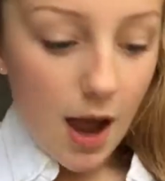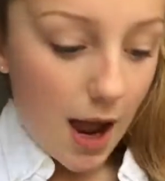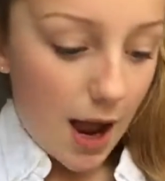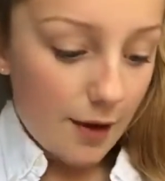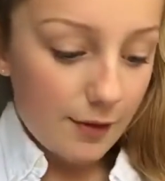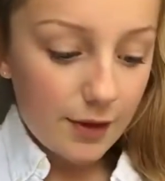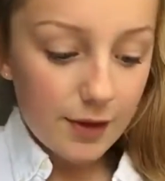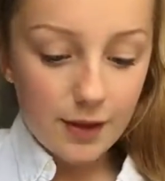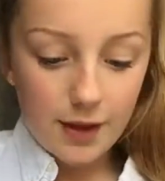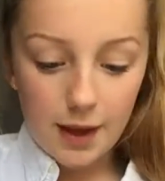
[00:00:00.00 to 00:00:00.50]
I
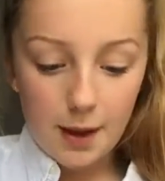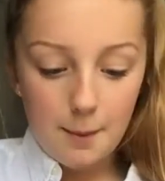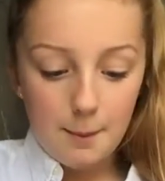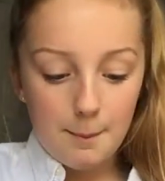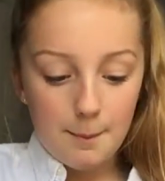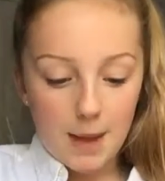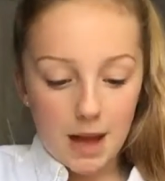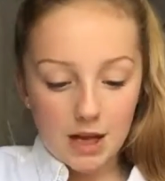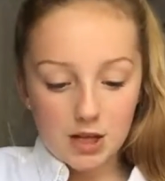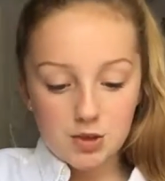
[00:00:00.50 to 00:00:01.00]
have the
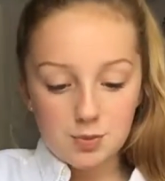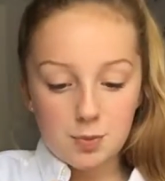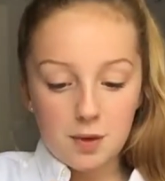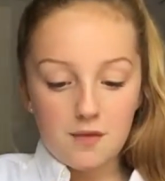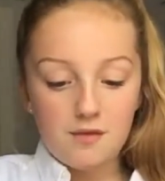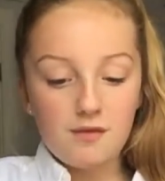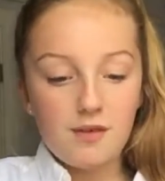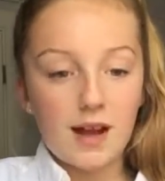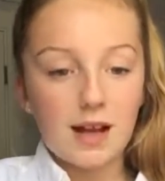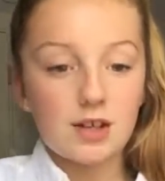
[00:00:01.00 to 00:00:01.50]
Match
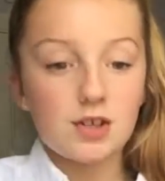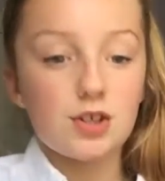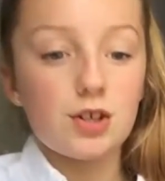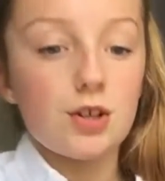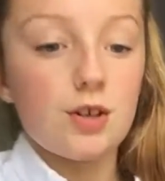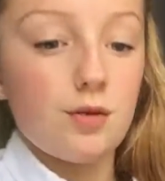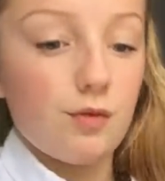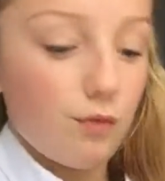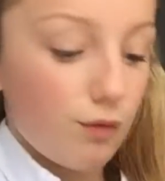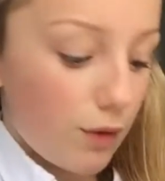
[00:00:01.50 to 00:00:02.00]

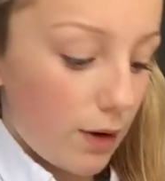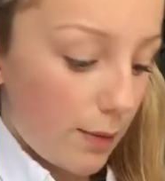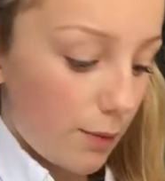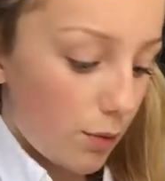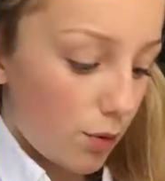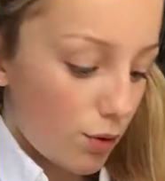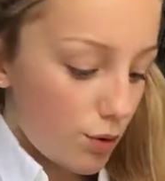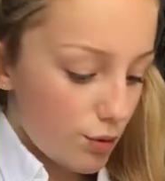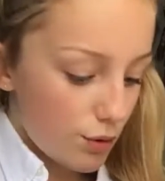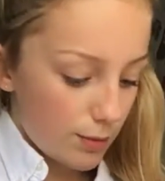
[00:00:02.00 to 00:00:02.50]
Perfection
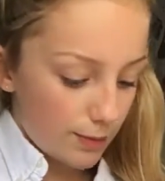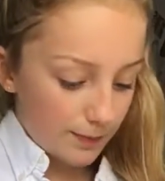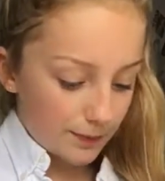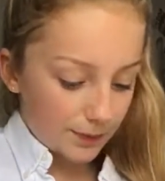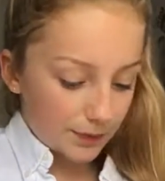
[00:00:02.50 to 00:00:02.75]
Rimmel.